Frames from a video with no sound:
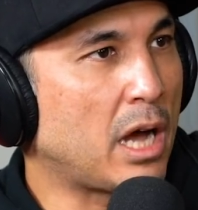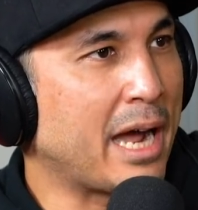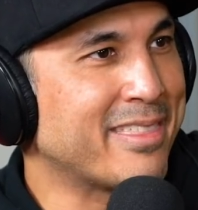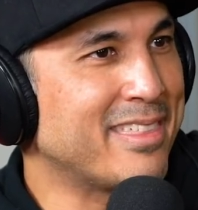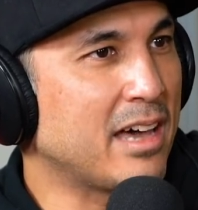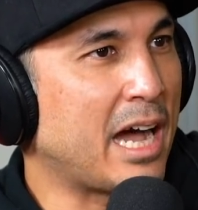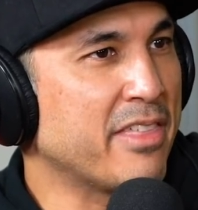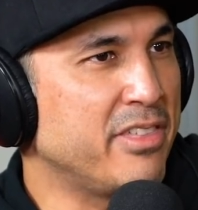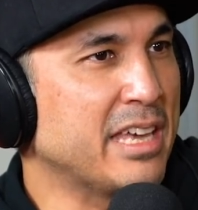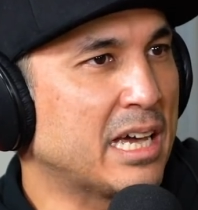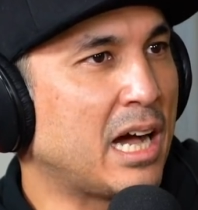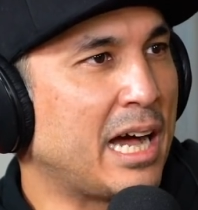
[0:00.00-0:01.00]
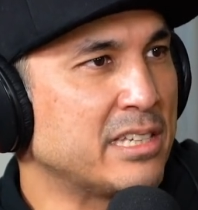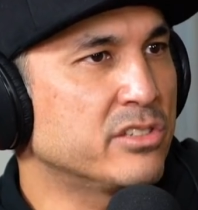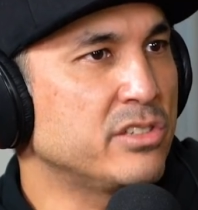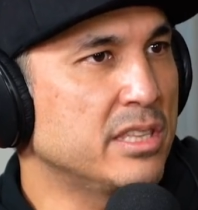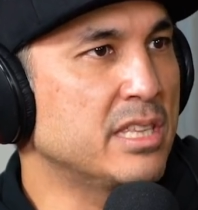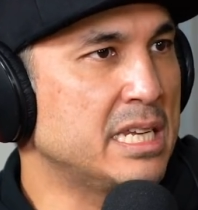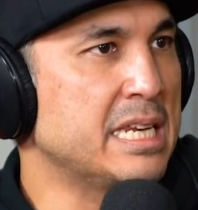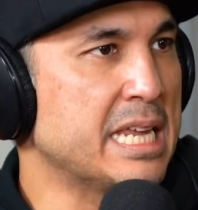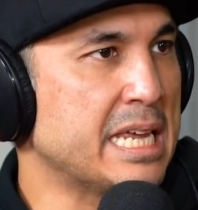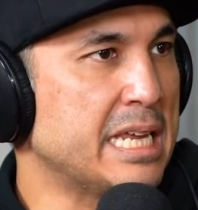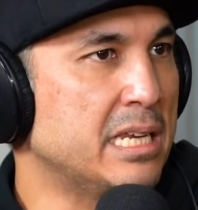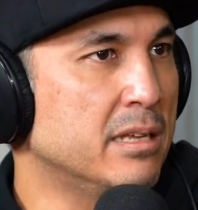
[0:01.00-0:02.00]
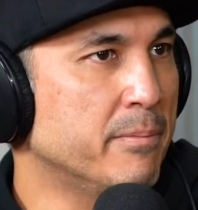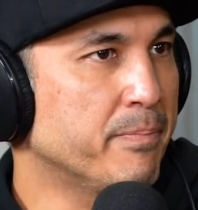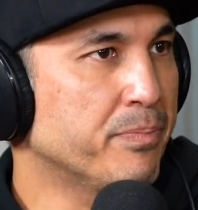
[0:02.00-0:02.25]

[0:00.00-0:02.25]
I th I think I see the need